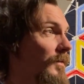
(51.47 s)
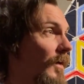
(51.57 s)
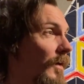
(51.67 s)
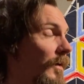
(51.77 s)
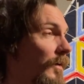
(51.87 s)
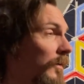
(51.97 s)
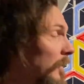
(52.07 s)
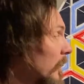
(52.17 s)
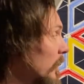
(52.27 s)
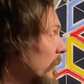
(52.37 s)
to
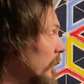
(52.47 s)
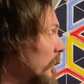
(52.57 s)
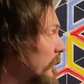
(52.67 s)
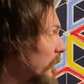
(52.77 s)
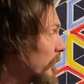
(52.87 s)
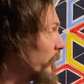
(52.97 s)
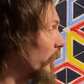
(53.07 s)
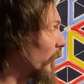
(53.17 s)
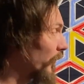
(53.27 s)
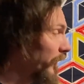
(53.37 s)

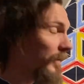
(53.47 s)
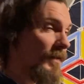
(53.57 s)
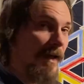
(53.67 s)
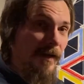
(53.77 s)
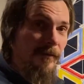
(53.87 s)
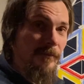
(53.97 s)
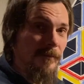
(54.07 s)
pull the tape.